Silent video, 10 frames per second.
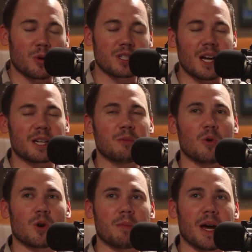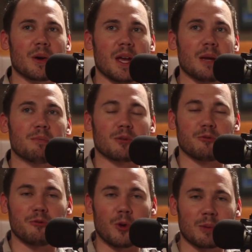we're talking more about a
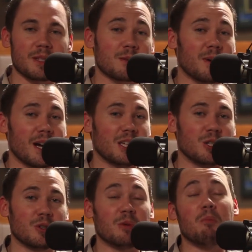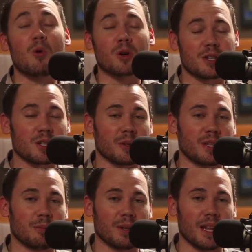performance by a unit more so
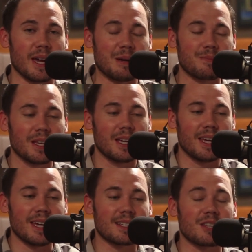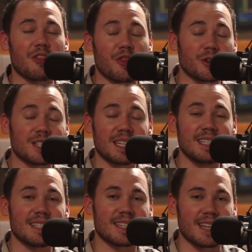than a play. It is the
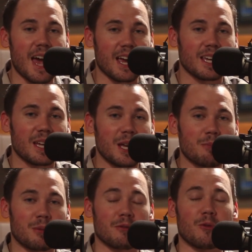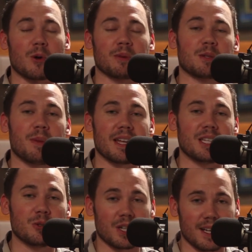13 sack performance by
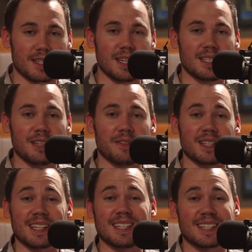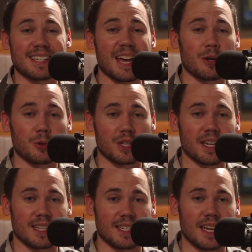the Utah State defense against San
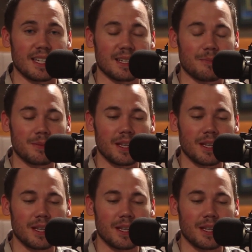Jose State.